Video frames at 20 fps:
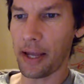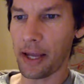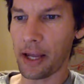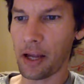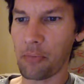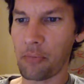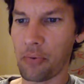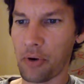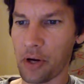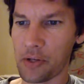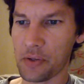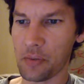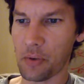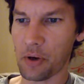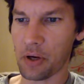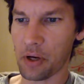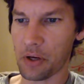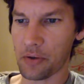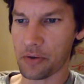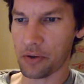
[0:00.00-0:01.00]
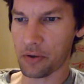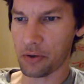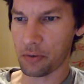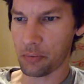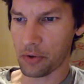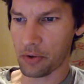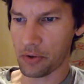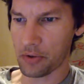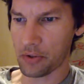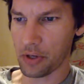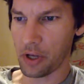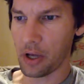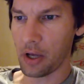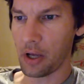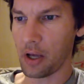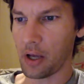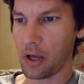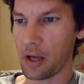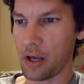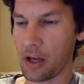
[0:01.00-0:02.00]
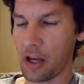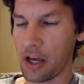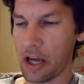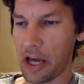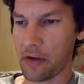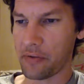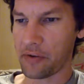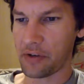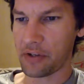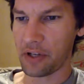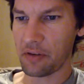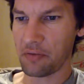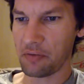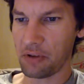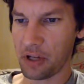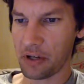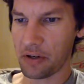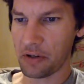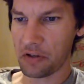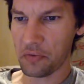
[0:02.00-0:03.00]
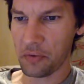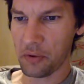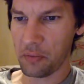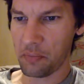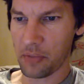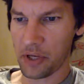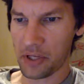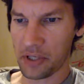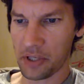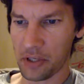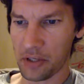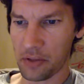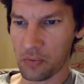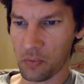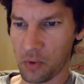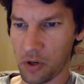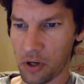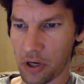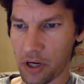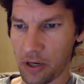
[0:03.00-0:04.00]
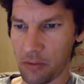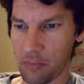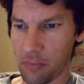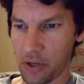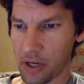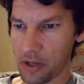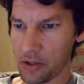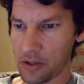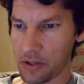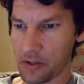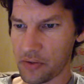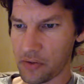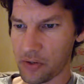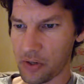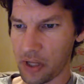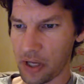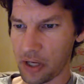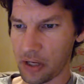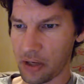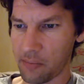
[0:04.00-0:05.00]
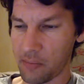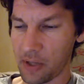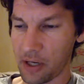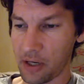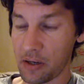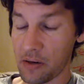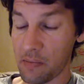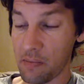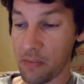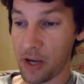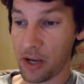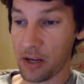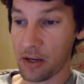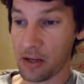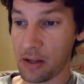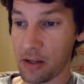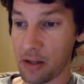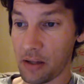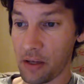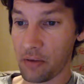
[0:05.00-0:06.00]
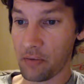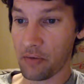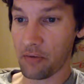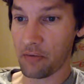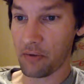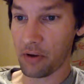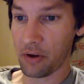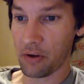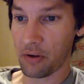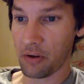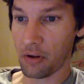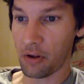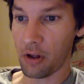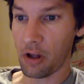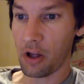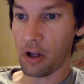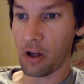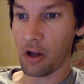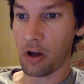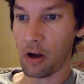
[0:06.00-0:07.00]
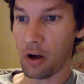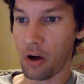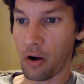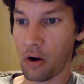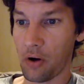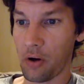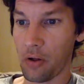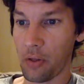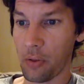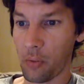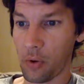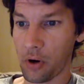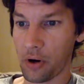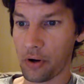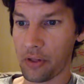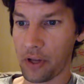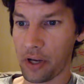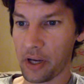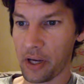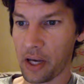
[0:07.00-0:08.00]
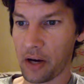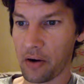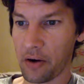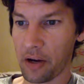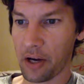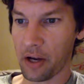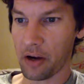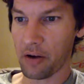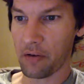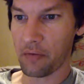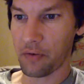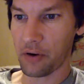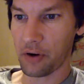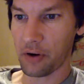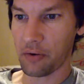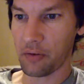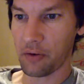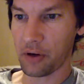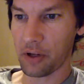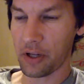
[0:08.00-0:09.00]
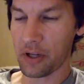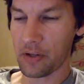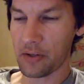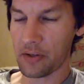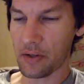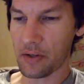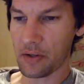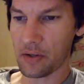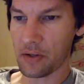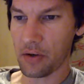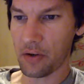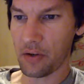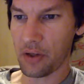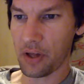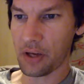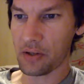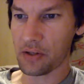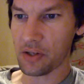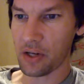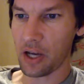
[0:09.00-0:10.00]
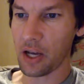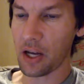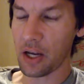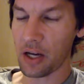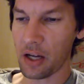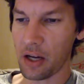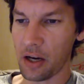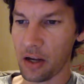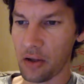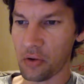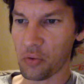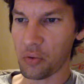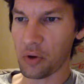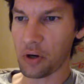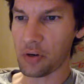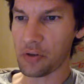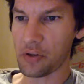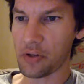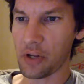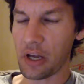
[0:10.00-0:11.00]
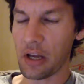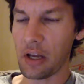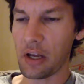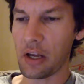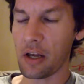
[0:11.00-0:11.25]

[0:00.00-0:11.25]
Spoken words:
and PricewaterhouseCoopers, have received letters from the Business Work and Pension Select Committee demanding that they reveal all the work they carried out for Carillion since 2008. In other words,